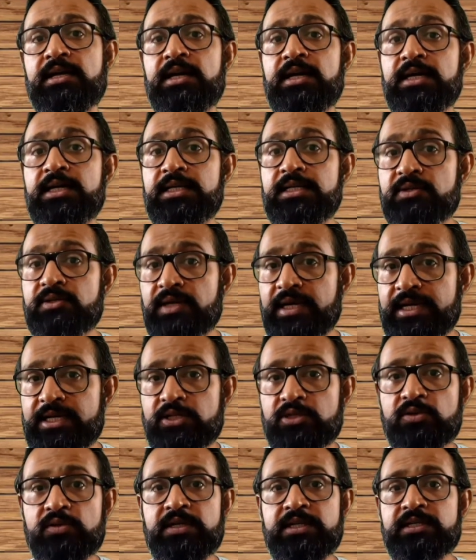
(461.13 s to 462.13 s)
trying to
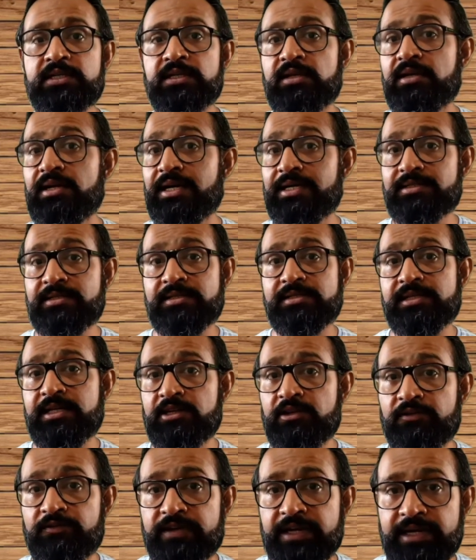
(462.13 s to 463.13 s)
return larger set of
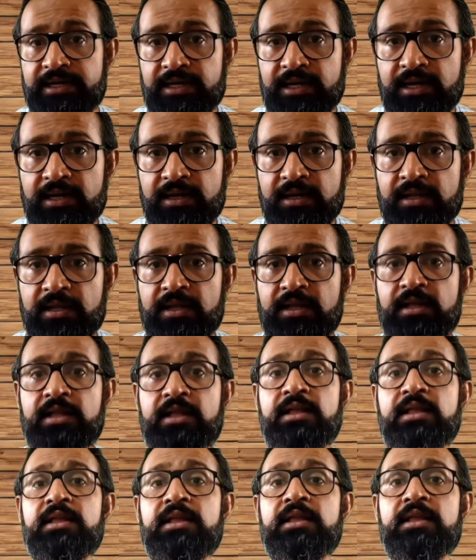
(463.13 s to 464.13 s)
data,
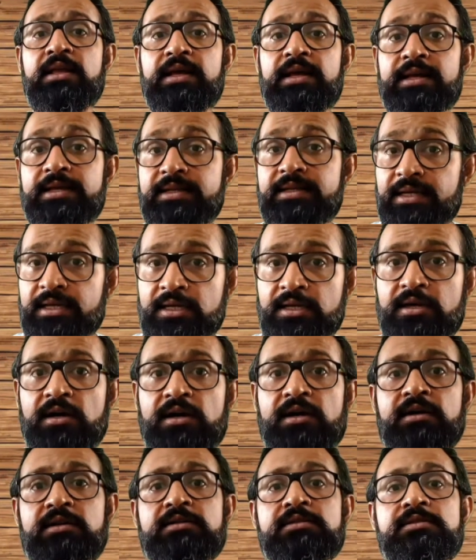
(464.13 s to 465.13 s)
it can
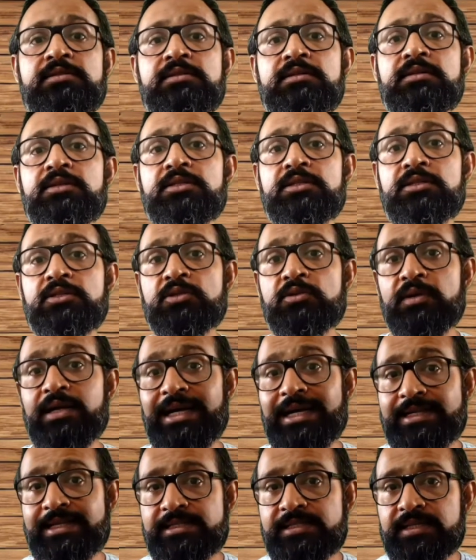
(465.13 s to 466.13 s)
cause to
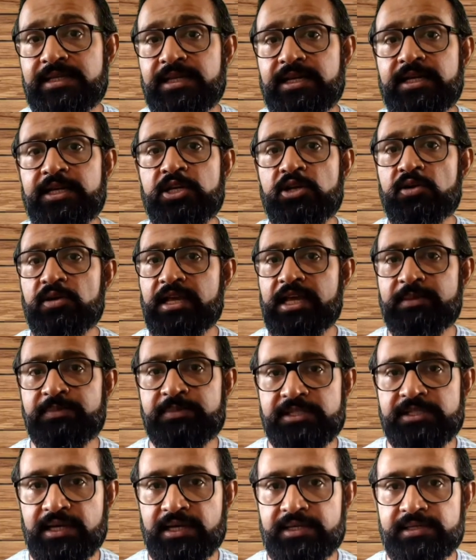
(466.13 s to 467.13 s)
exceed your heap
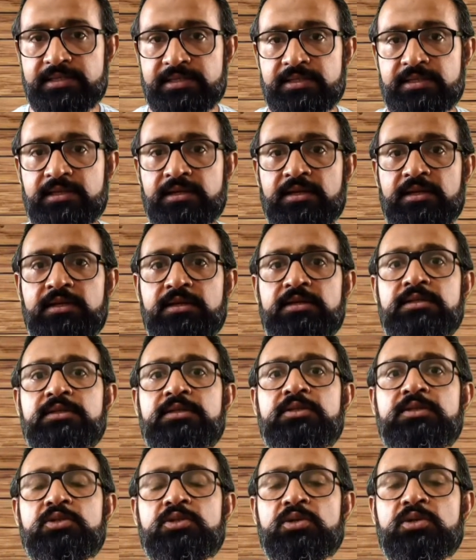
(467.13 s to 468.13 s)
size.
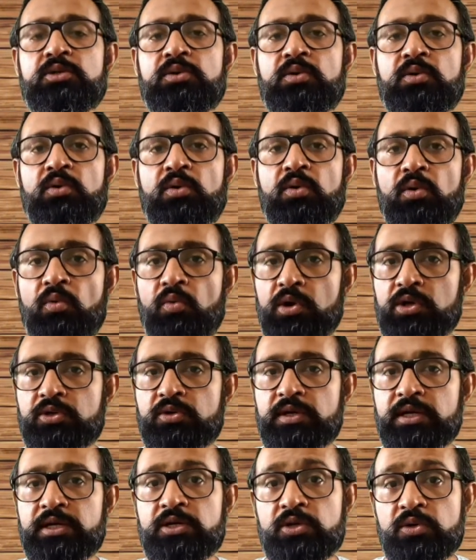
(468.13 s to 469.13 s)
So what you
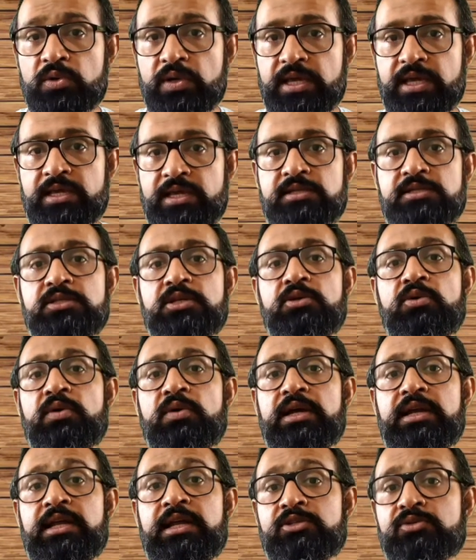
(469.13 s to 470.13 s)
can do is you can
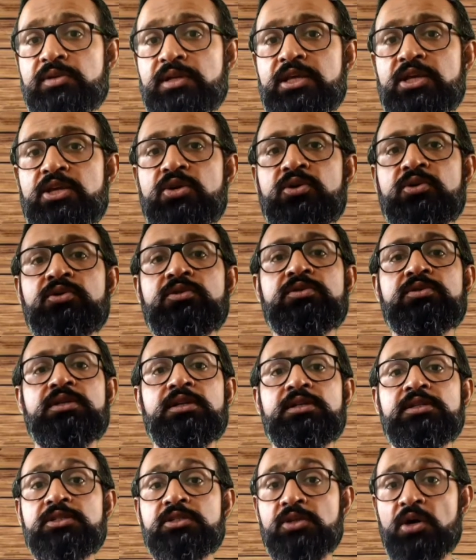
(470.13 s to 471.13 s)
actually use
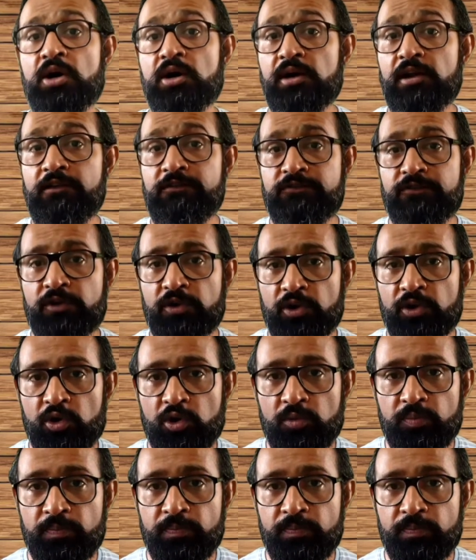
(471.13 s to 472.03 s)
SOQLFor loop,